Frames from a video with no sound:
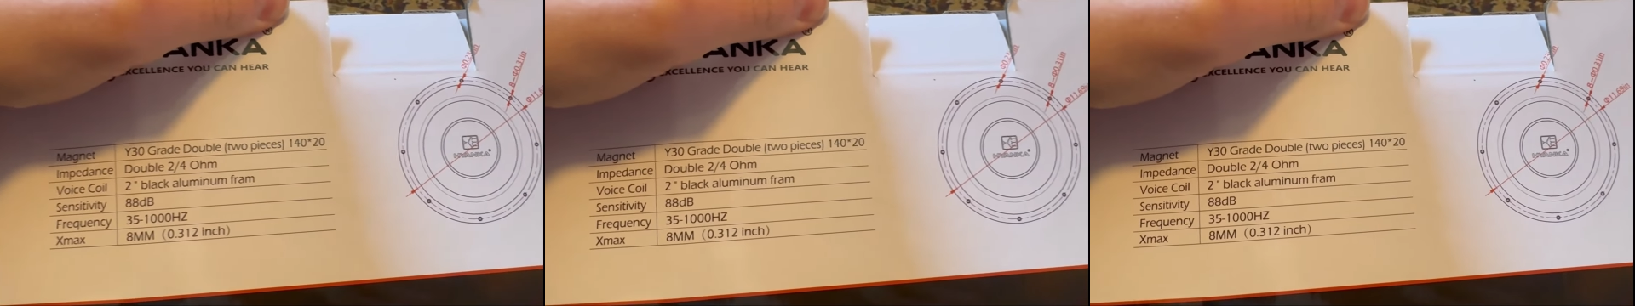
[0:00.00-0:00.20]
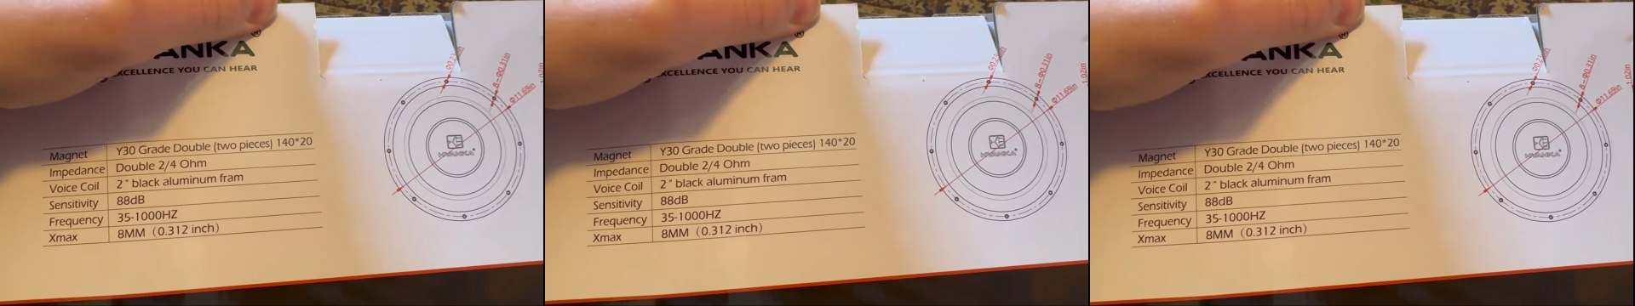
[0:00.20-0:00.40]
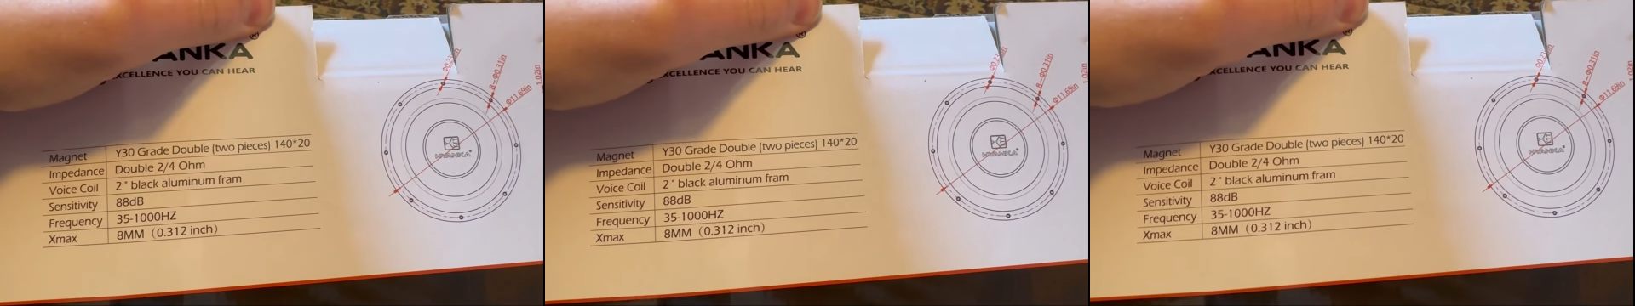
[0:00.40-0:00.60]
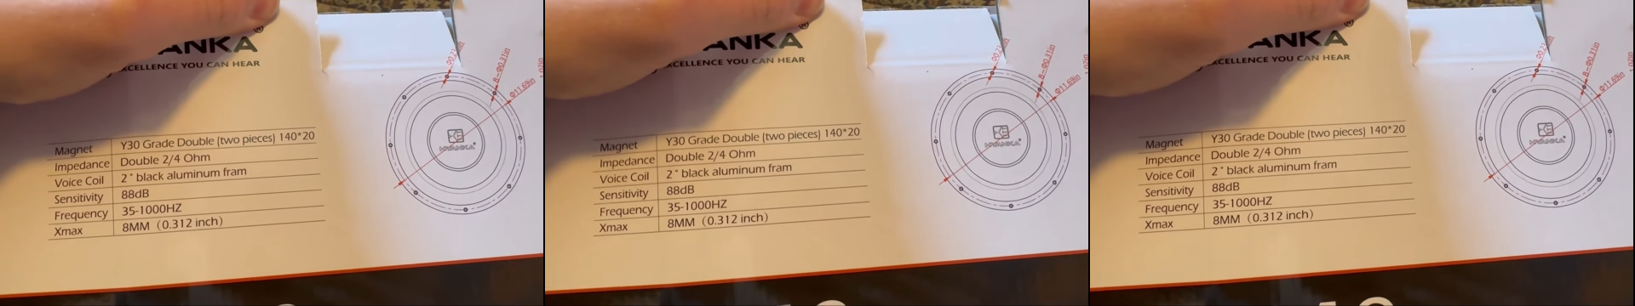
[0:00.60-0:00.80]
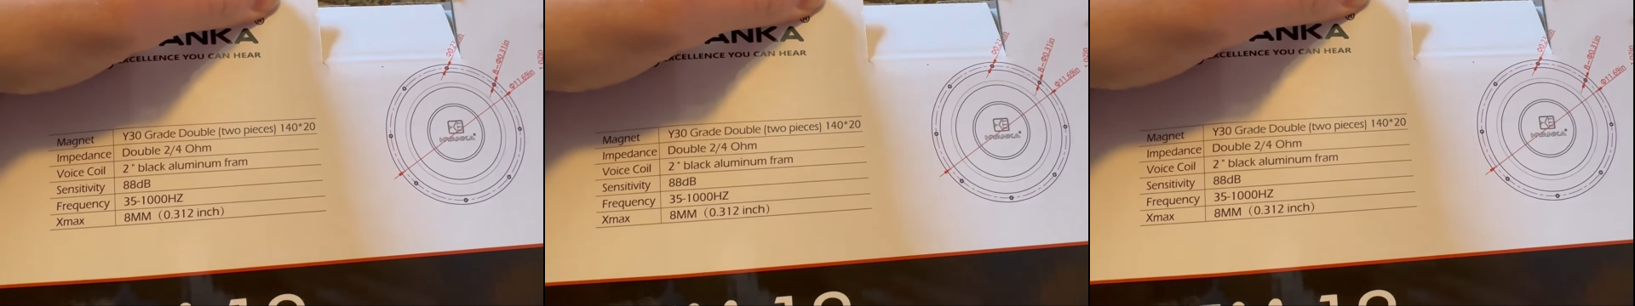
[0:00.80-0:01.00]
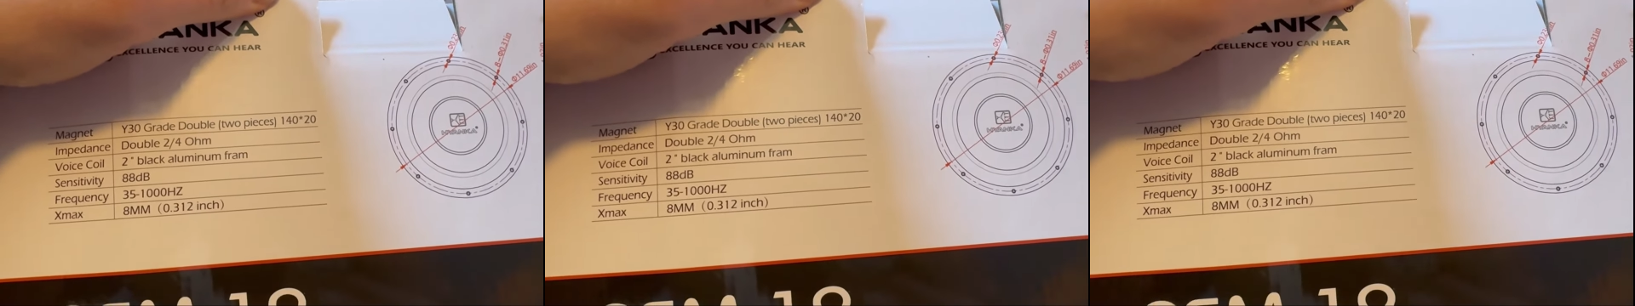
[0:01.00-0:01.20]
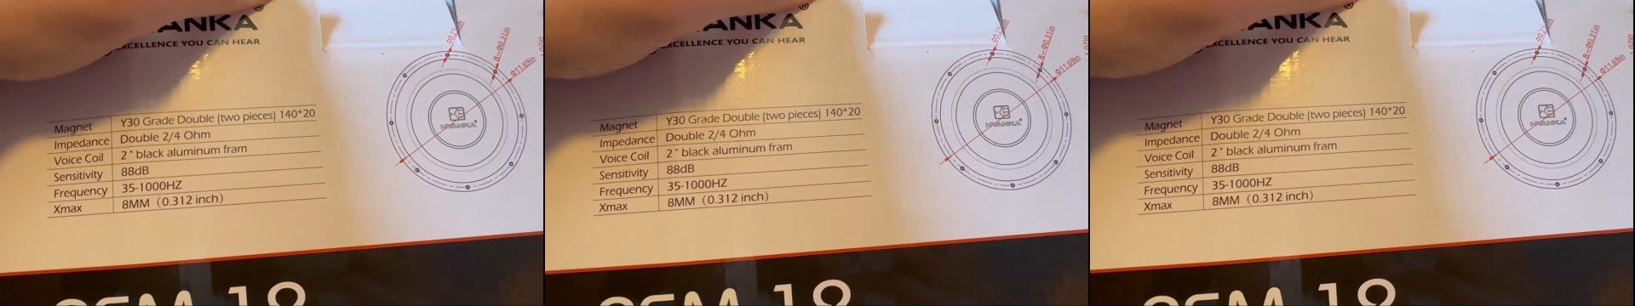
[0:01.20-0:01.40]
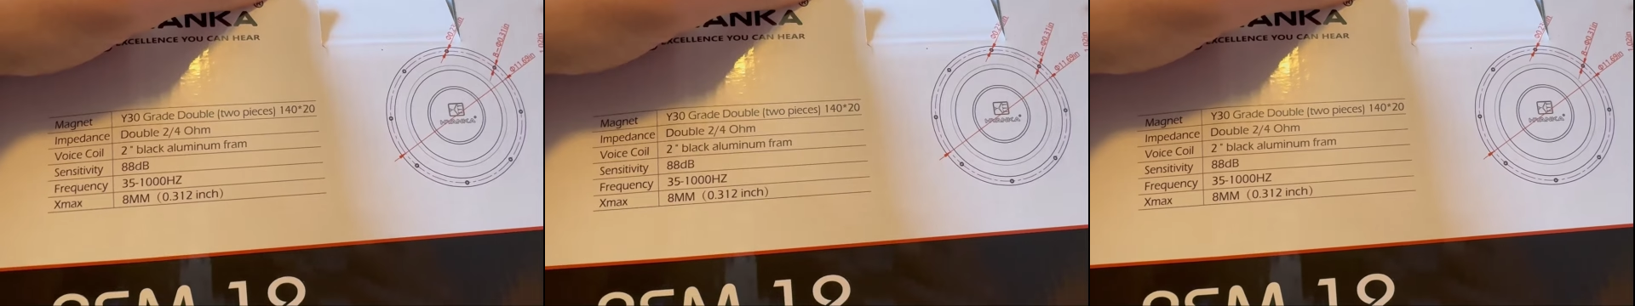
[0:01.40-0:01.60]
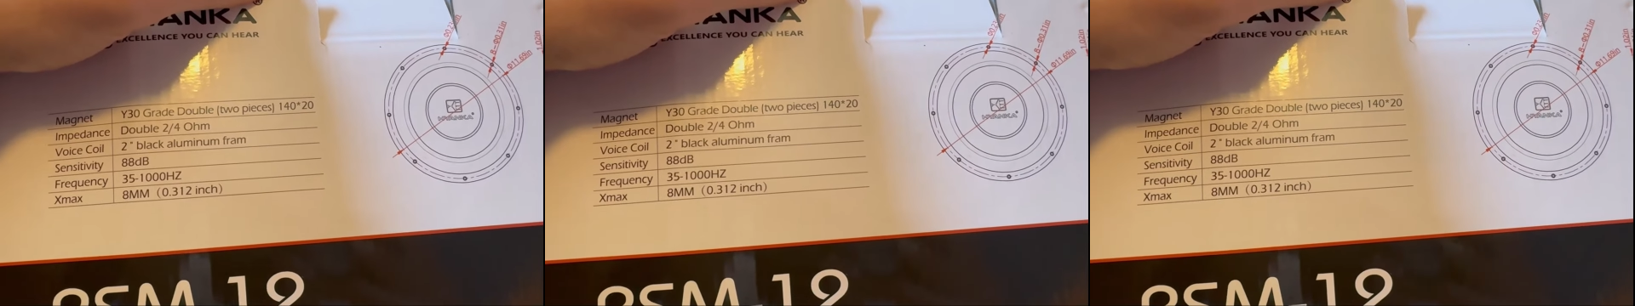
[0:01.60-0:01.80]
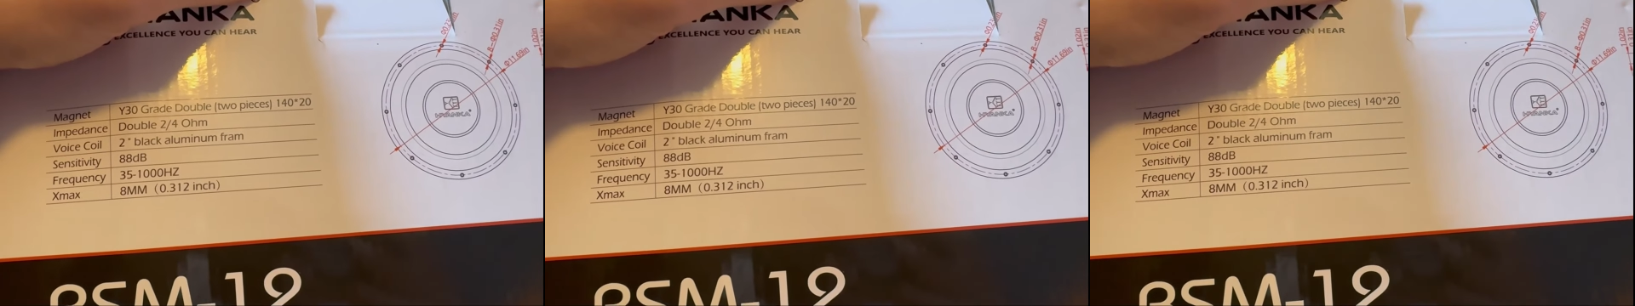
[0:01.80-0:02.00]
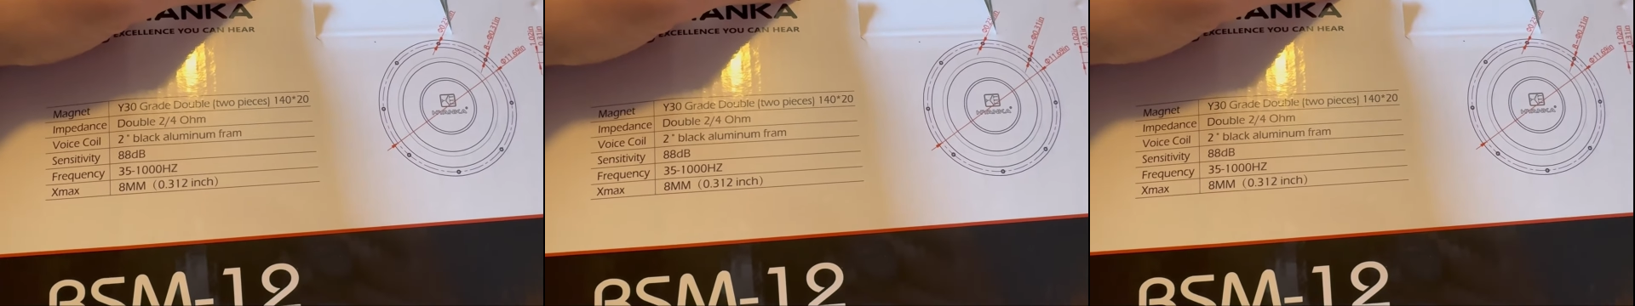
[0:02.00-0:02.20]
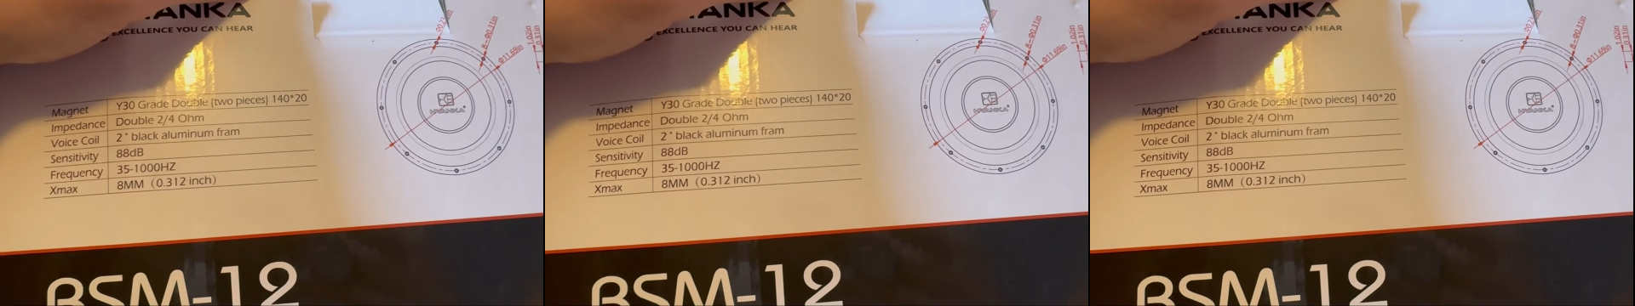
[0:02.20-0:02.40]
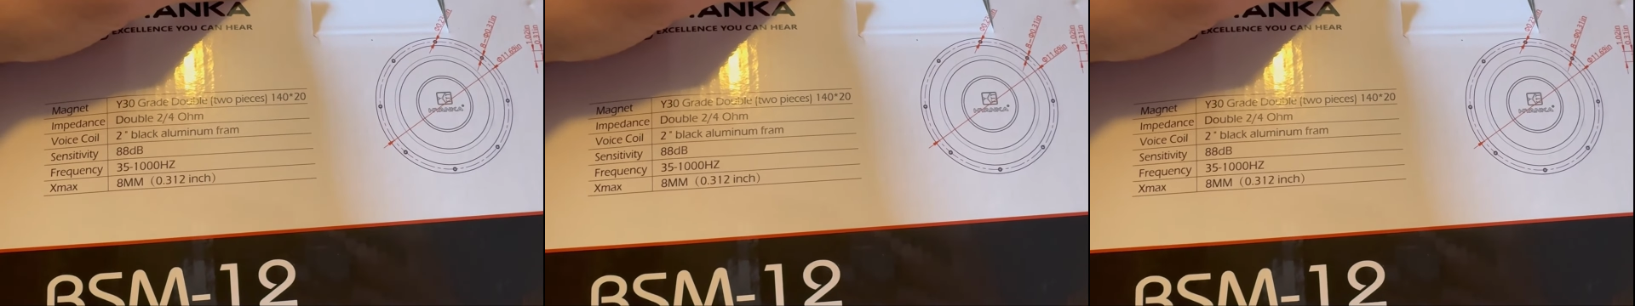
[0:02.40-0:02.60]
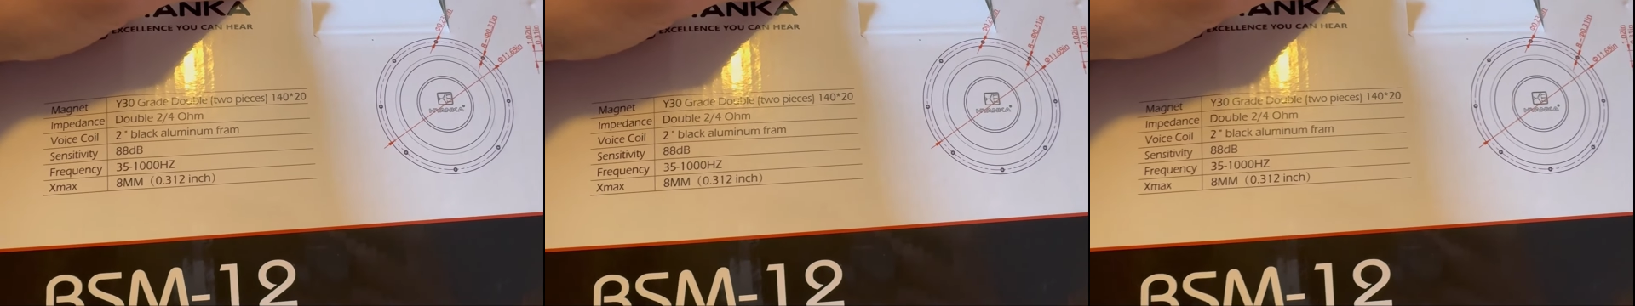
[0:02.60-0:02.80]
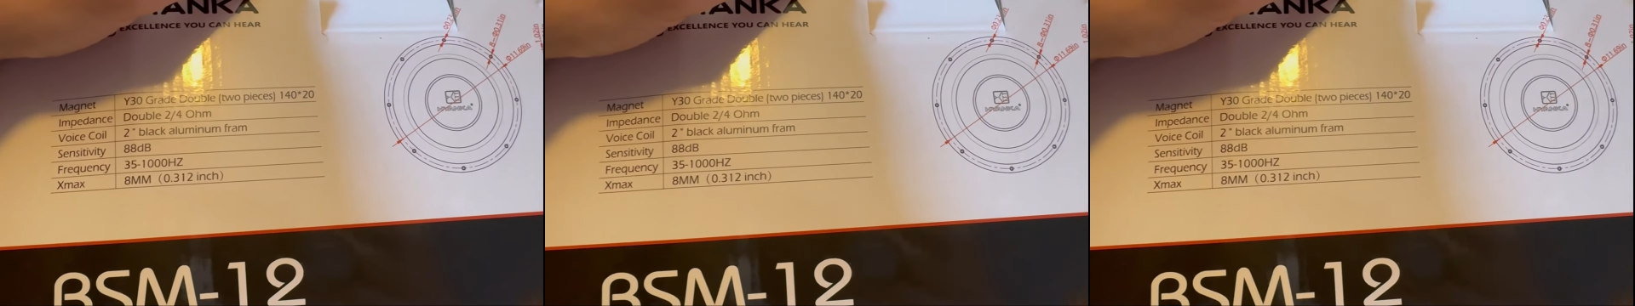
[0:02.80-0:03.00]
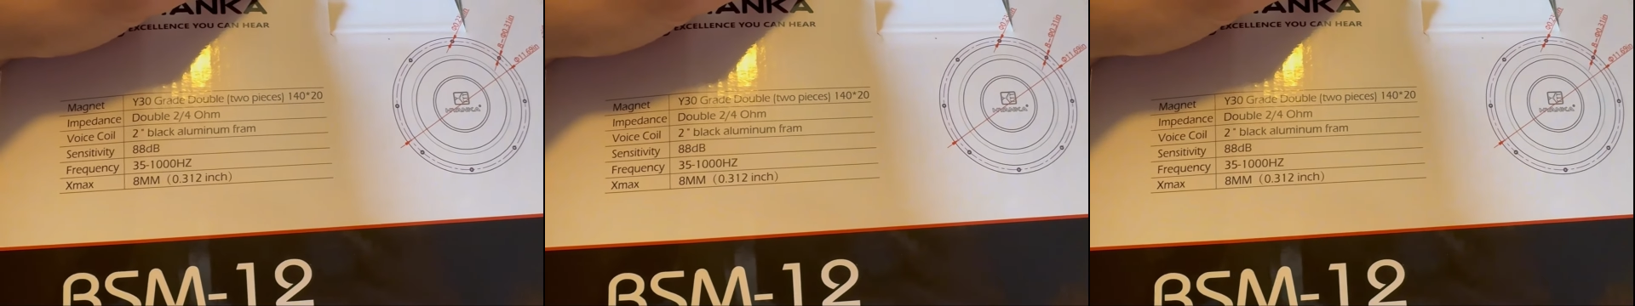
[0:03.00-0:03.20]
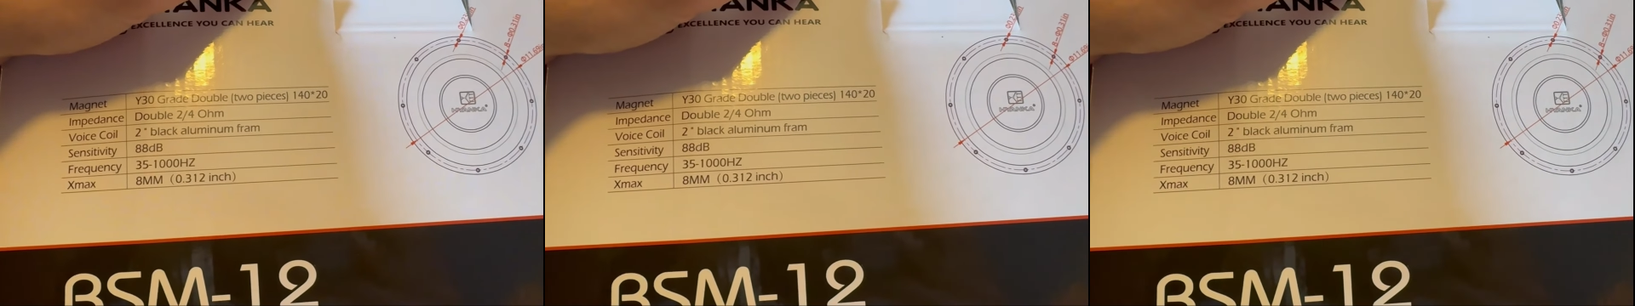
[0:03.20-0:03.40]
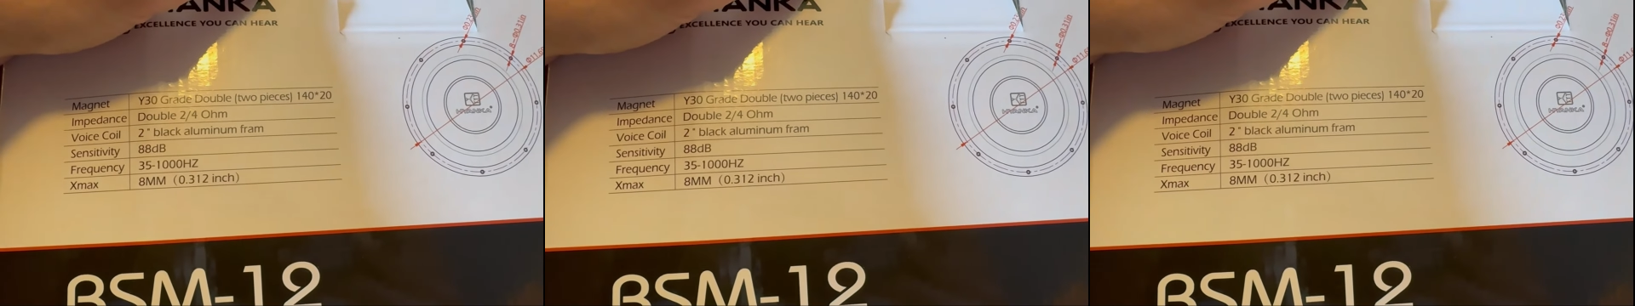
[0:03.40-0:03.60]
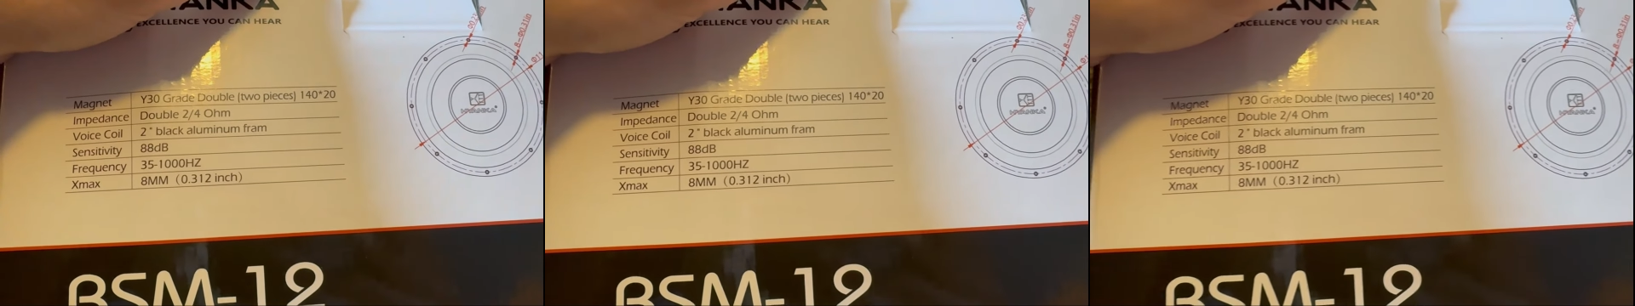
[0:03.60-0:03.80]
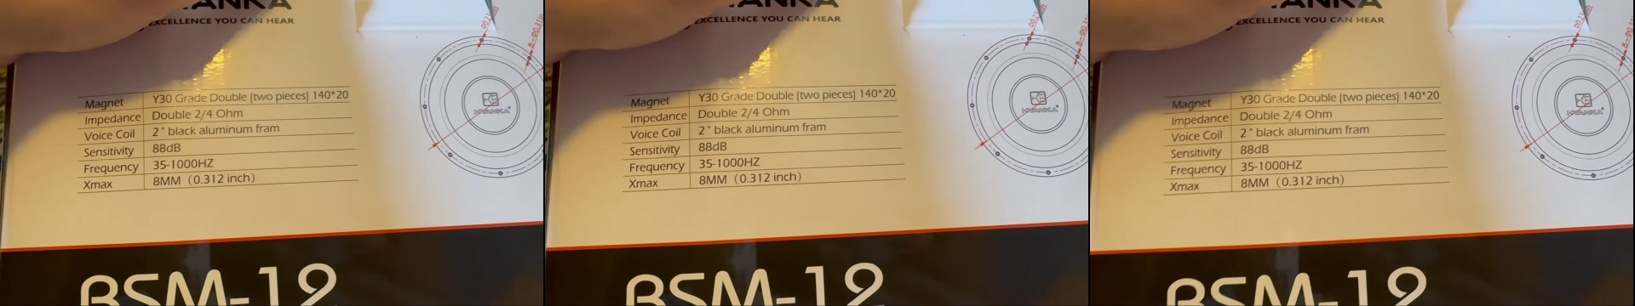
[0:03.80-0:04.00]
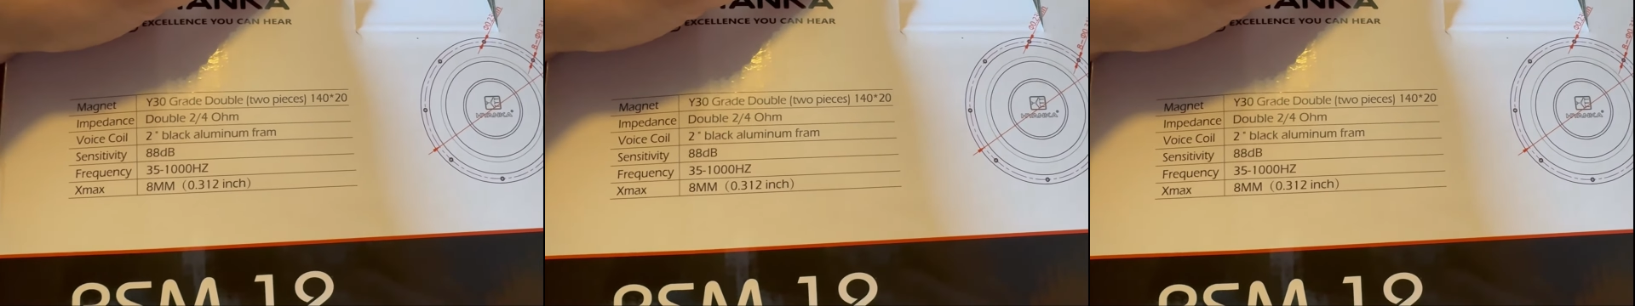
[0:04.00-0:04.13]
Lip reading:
No face is visible, so there are no lips to read.